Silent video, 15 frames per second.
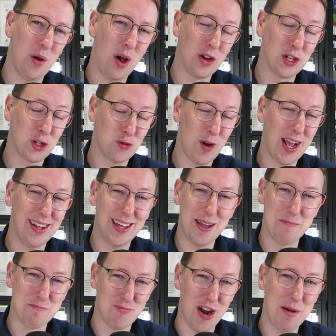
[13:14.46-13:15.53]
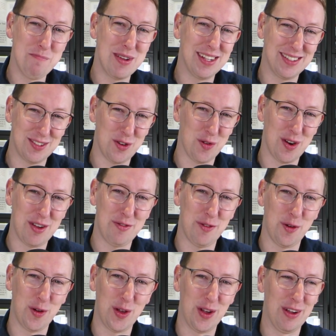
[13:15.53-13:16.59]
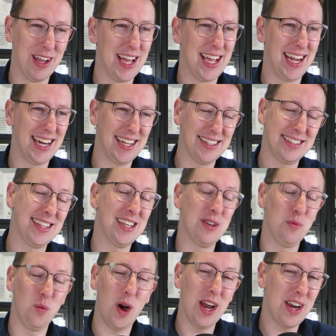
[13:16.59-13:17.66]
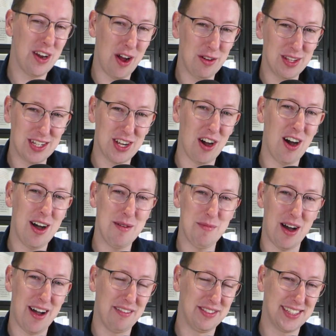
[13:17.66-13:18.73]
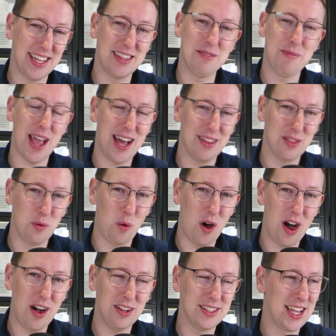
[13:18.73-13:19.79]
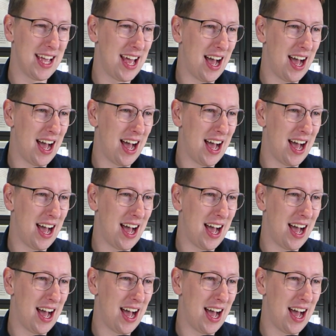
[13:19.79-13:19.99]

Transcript: Australian Brumby story for you. It is the one and only time I've seen them out in the wild.